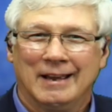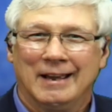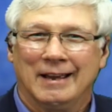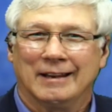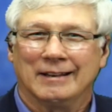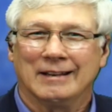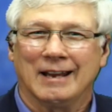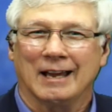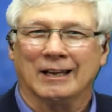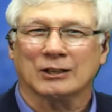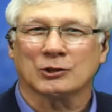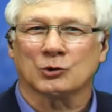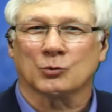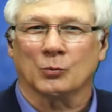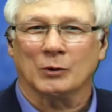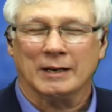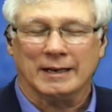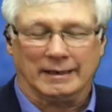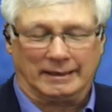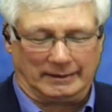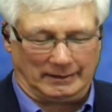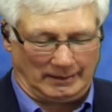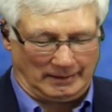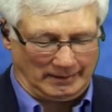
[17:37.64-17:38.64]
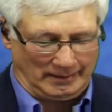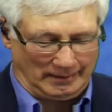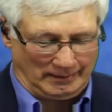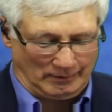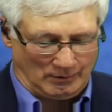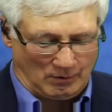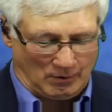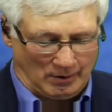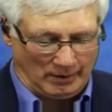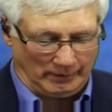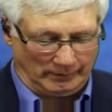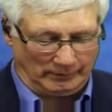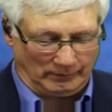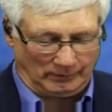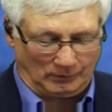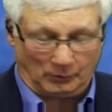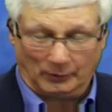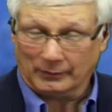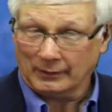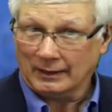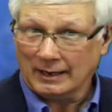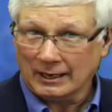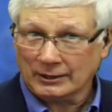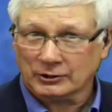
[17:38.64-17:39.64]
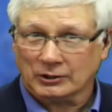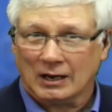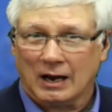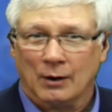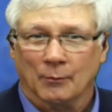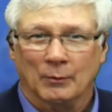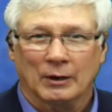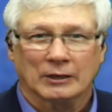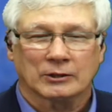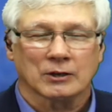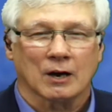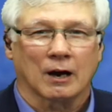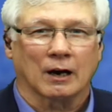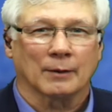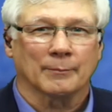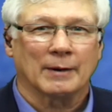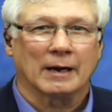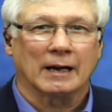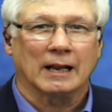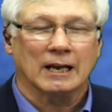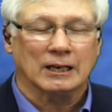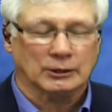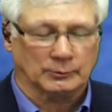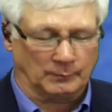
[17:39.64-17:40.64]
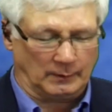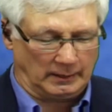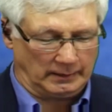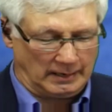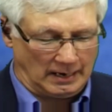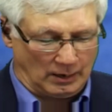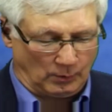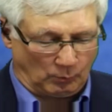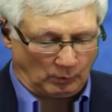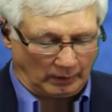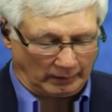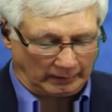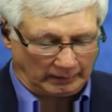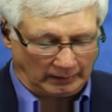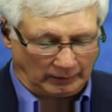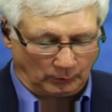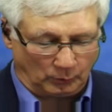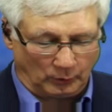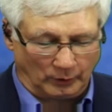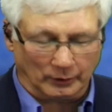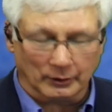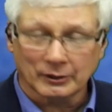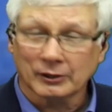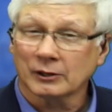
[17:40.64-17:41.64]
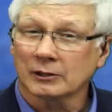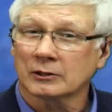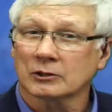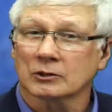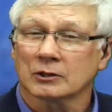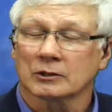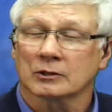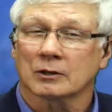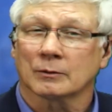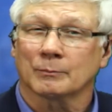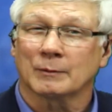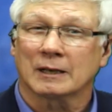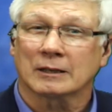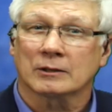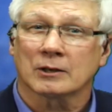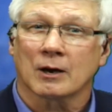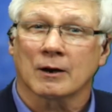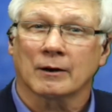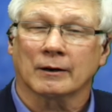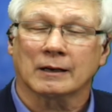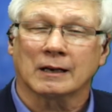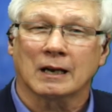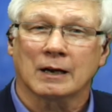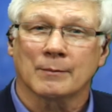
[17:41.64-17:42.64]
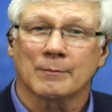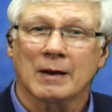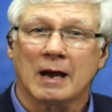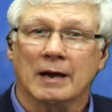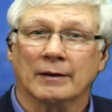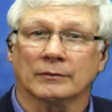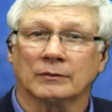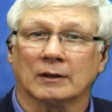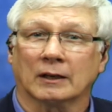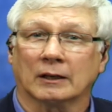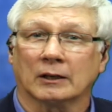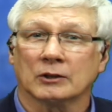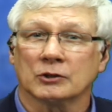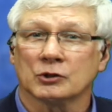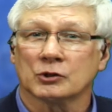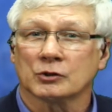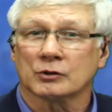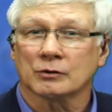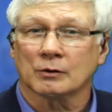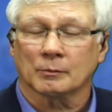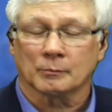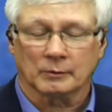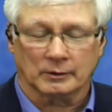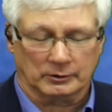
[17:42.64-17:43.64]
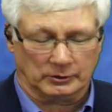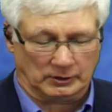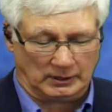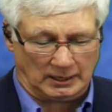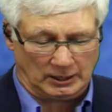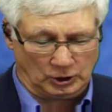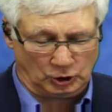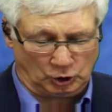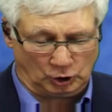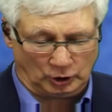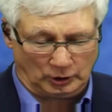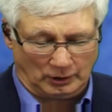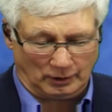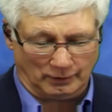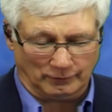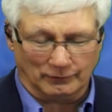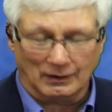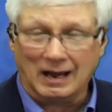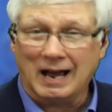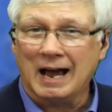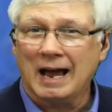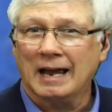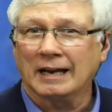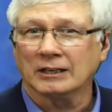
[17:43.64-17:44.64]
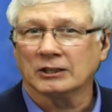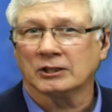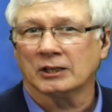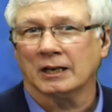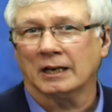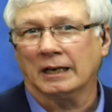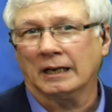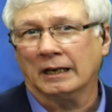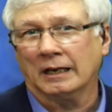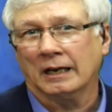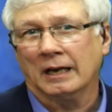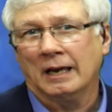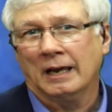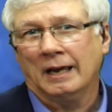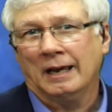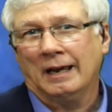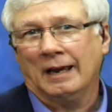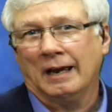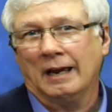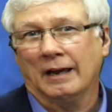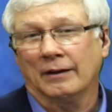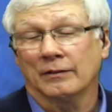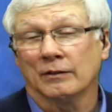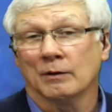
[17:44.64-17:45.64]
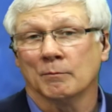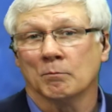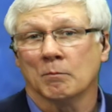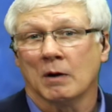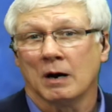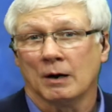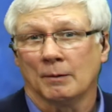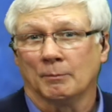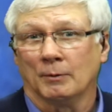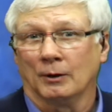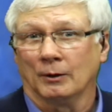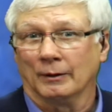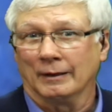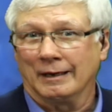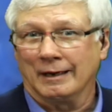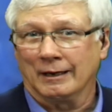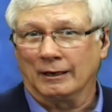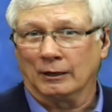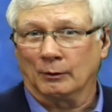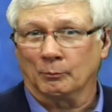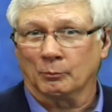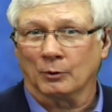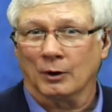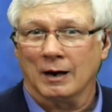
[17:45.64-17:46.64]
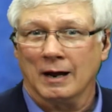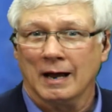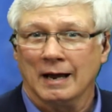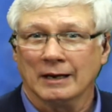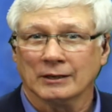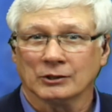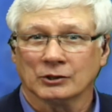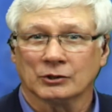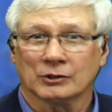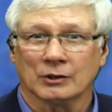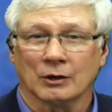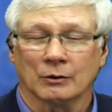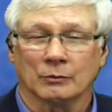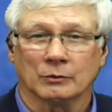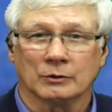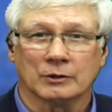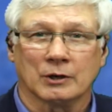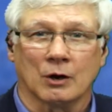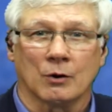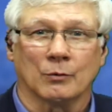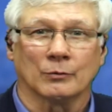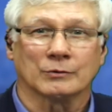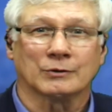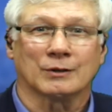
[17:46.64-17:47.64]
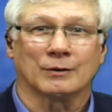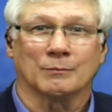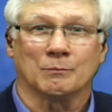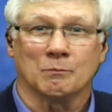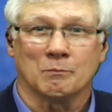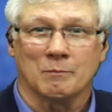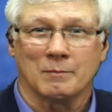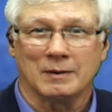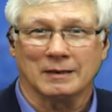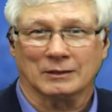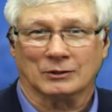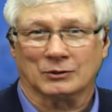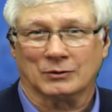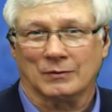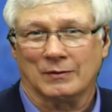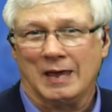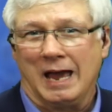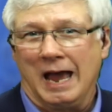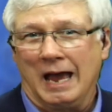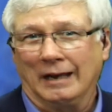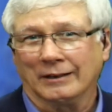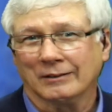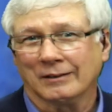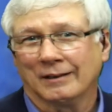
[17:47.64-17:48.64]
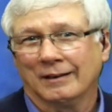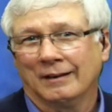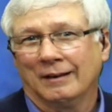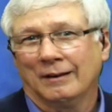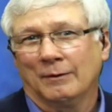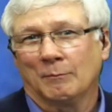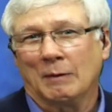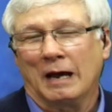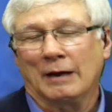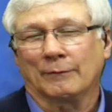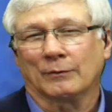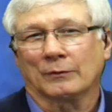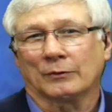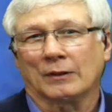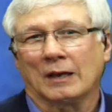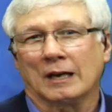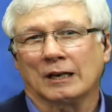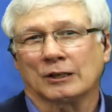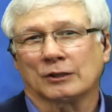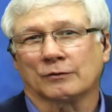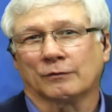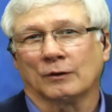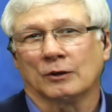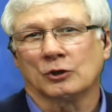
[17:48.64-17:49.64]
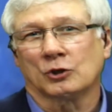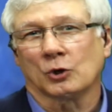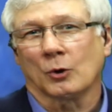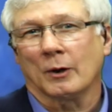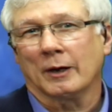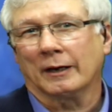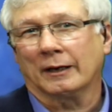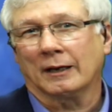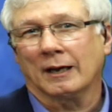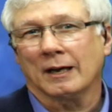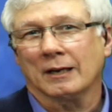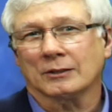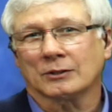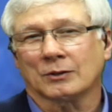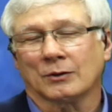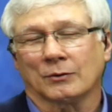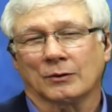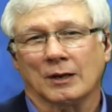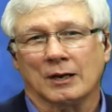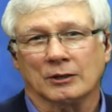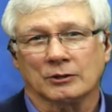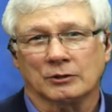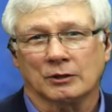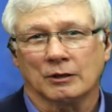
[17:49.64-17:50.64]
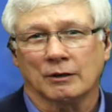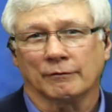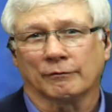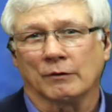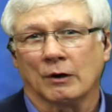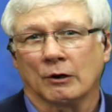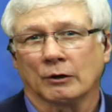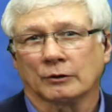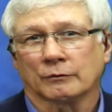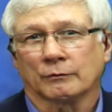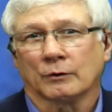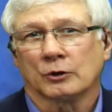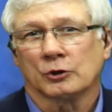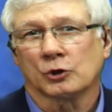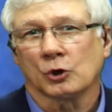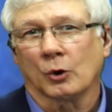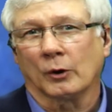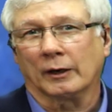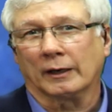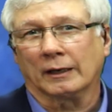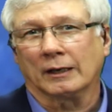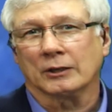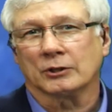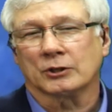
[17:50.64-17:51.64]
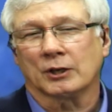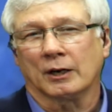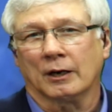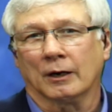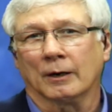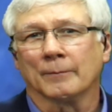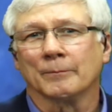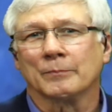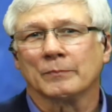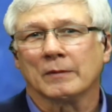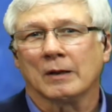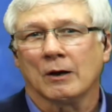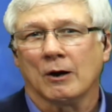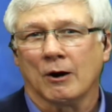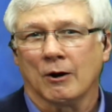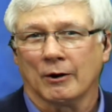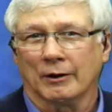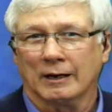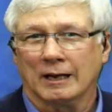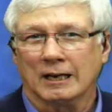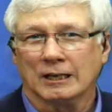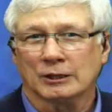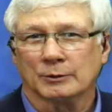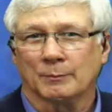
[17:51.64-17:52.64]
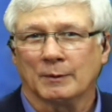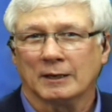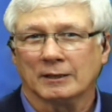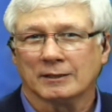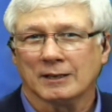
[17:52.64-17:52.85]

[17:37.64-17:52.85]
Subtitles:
Next week or the next time we talk about HP networking, we're going to be talking about the consumerization of IT and the mobile enterprise. So don't miss that. Manfred, thanks for joining us, and thanks to you folks for joining us here on HP